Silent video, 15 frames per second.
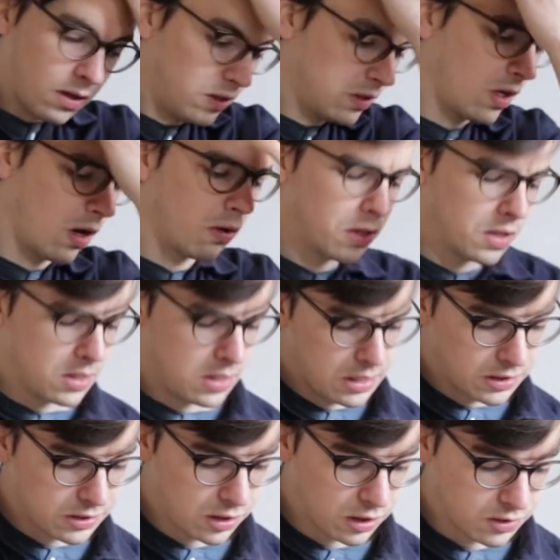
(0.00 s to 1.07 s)
So,
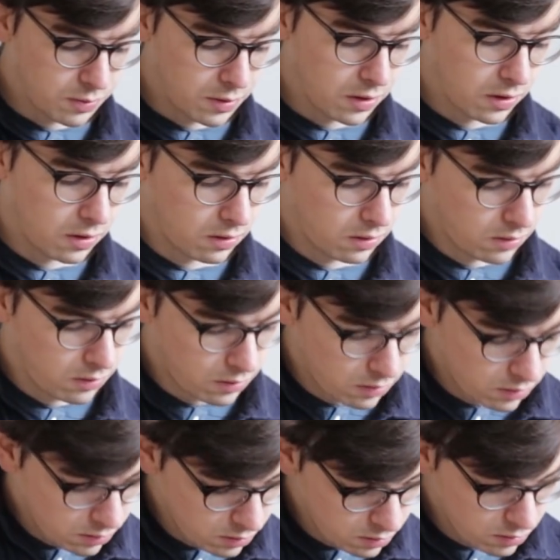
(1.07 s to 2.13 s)
it starts with
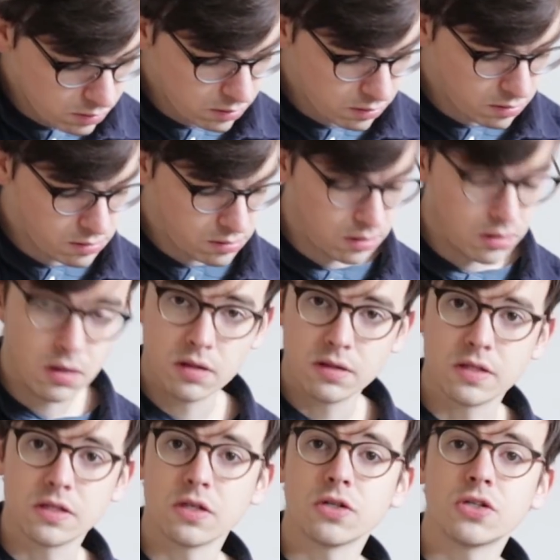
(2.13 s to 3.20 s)

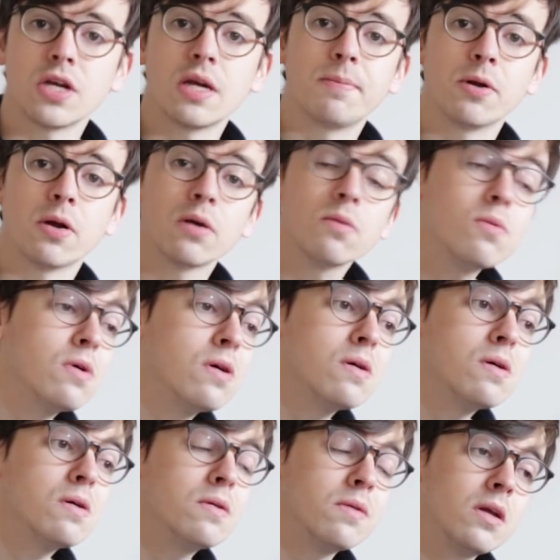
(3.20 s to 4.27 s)
this little shape here on
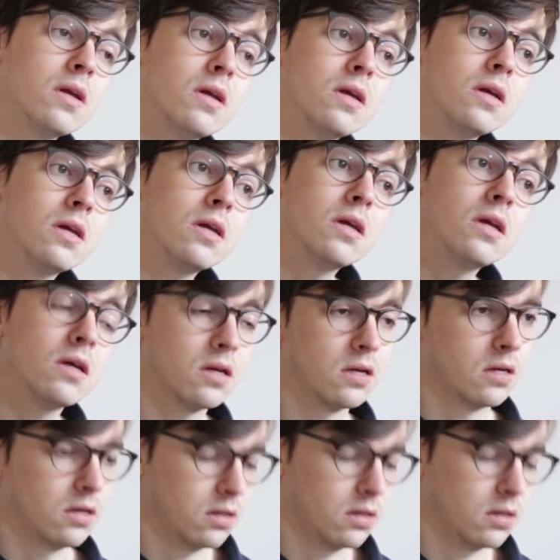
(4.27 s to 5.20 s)
worry.